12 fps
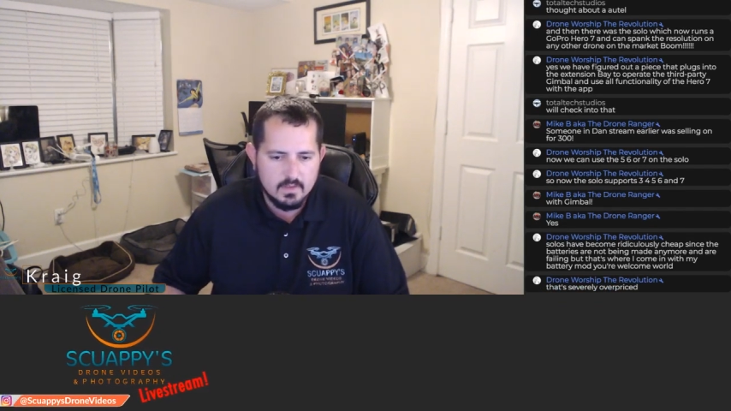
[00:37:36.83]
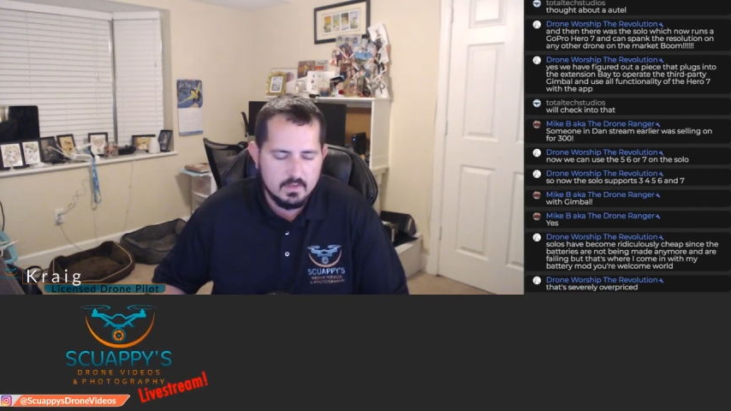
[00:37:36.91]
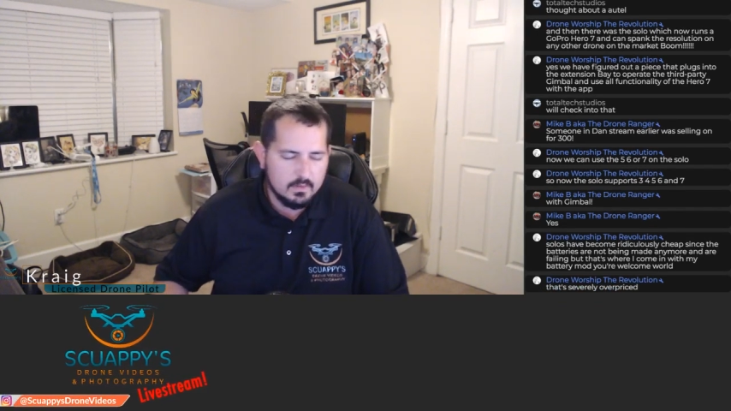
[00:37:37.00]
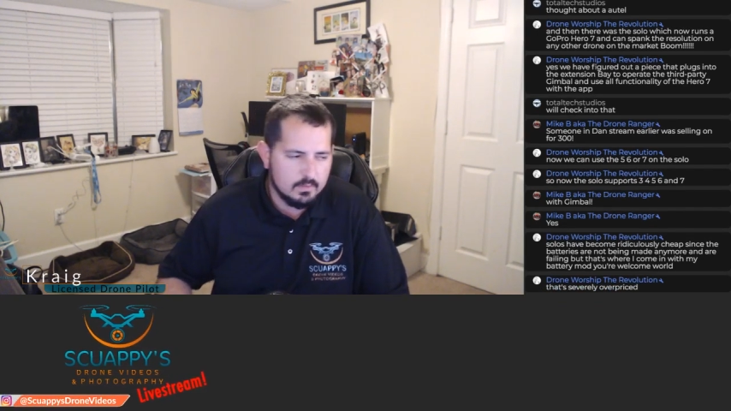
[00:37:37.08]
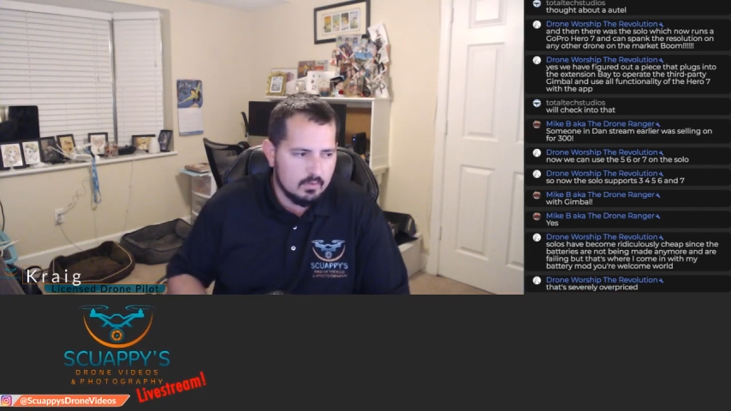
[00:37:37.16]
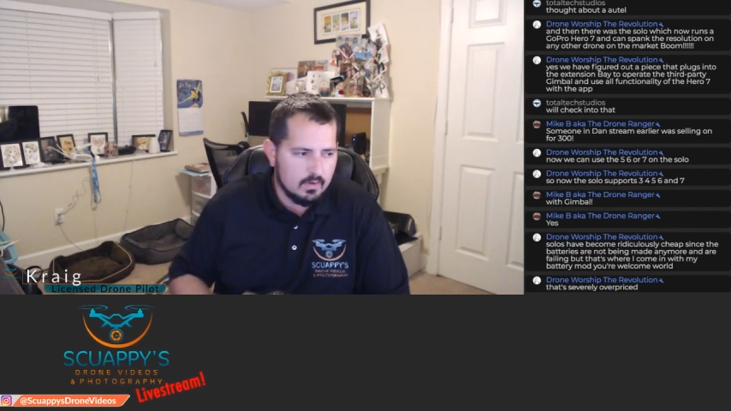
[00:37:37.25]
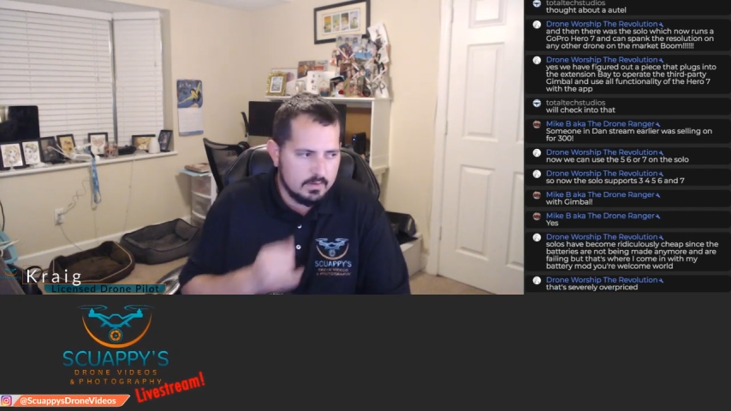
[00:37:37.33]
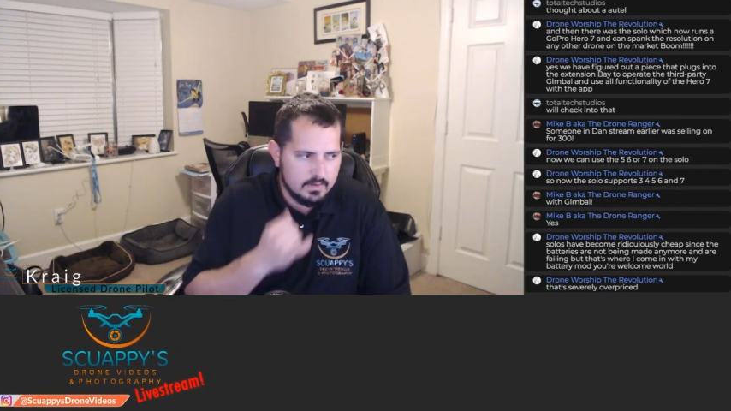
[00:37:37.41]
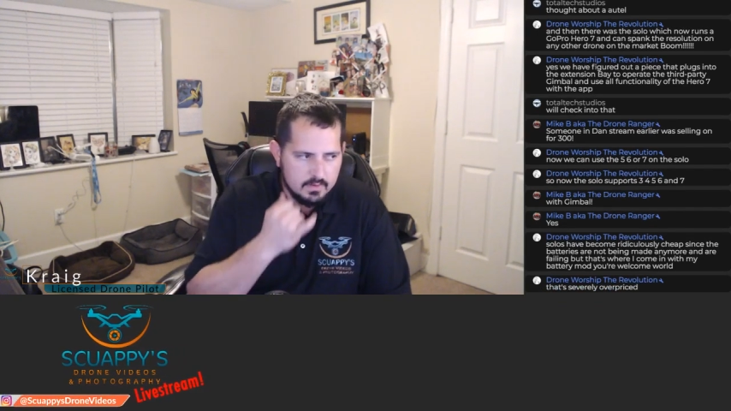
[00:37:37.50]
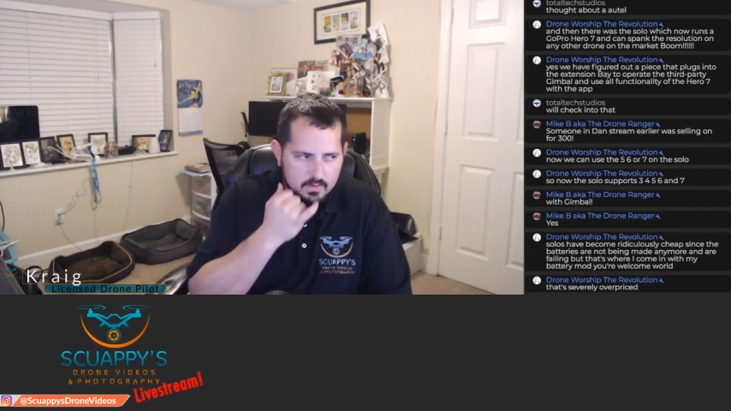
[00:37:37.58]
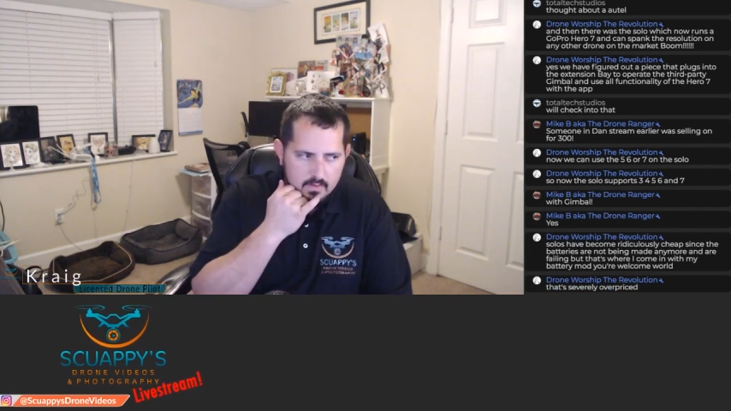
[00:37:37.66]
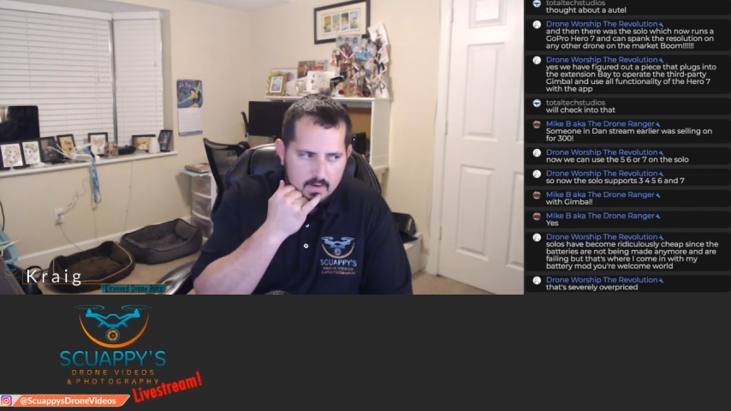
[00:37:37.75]
that you can broaden
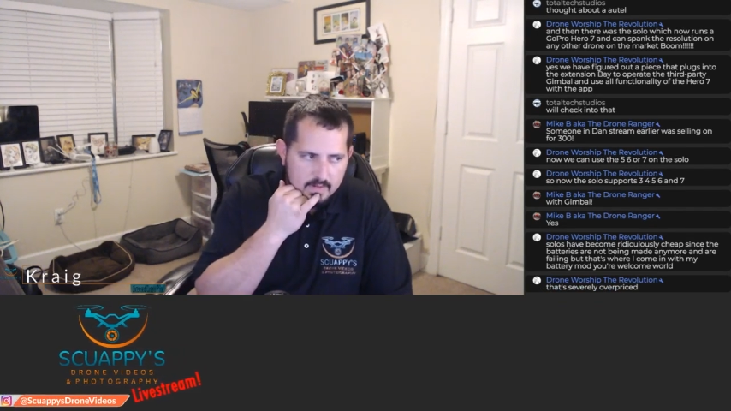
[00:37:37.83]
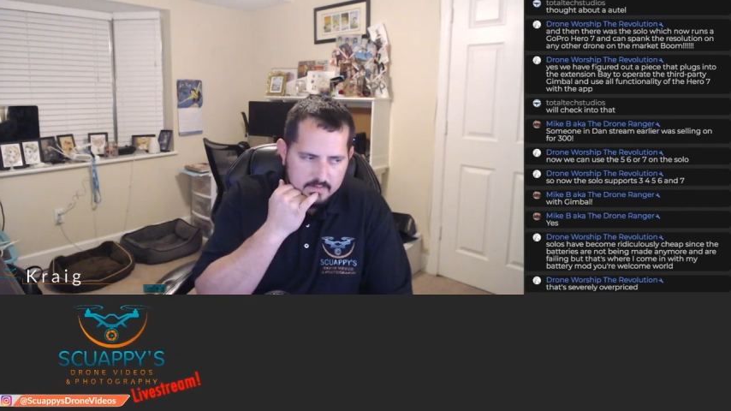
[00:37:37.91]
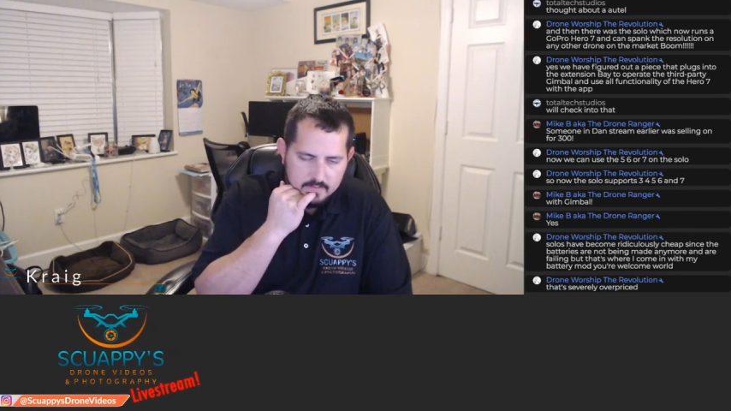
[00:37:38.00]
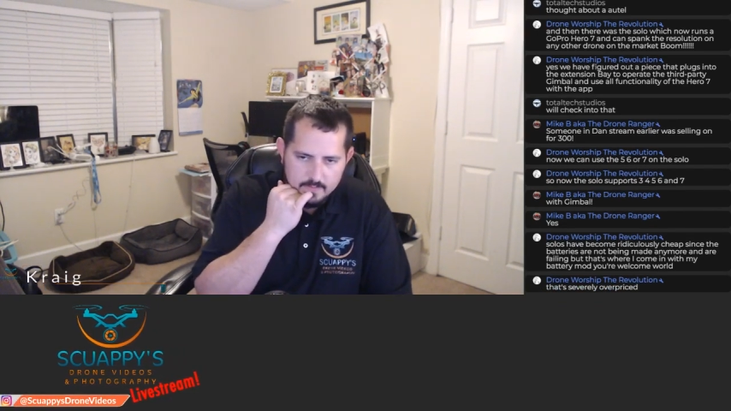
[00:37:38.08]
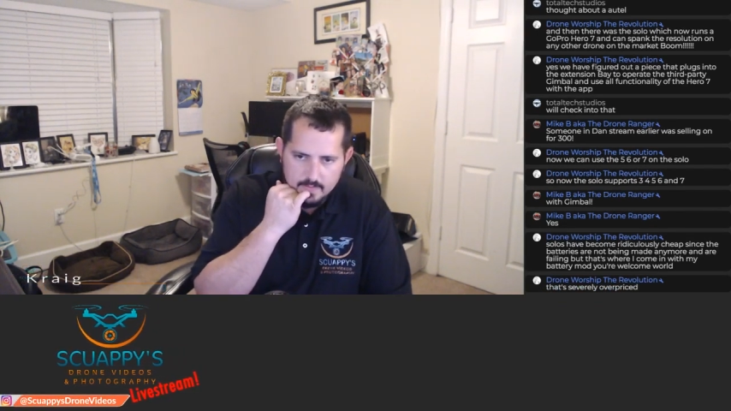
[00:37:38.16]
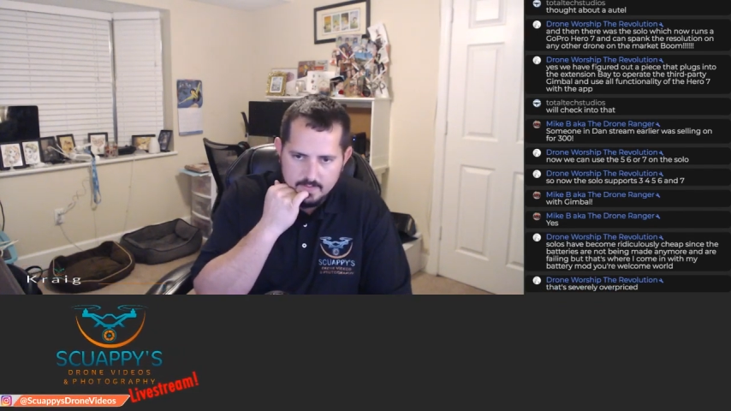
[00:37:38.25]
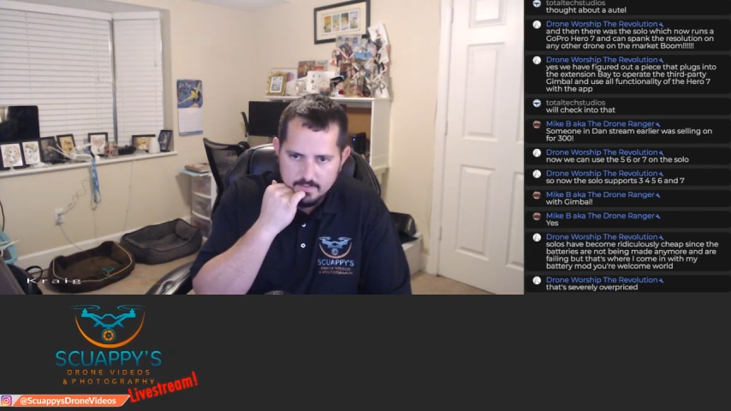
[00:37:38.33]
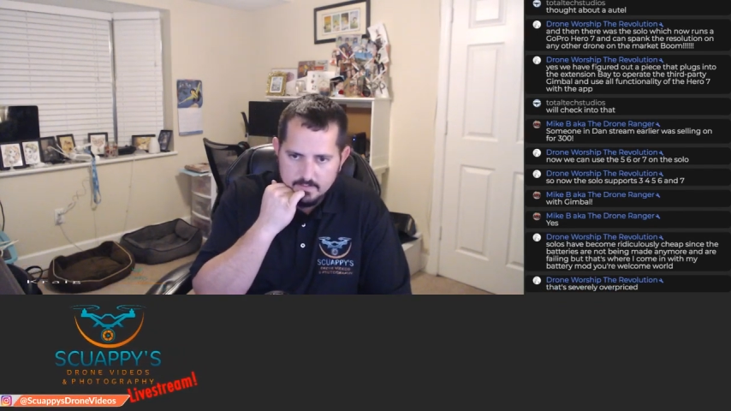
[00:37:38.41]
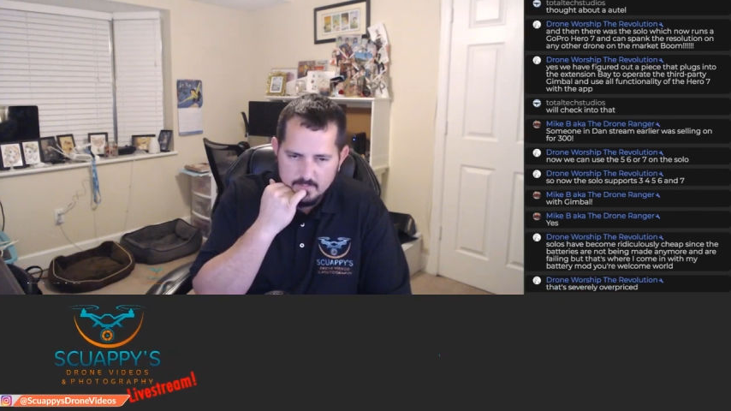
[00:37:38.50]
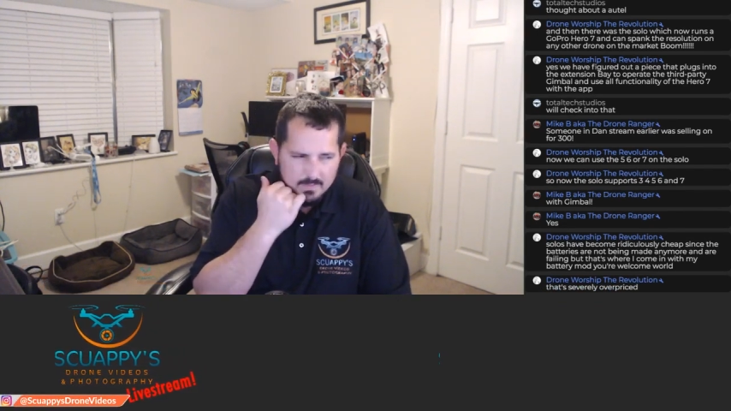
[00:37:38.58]
your horizons with it.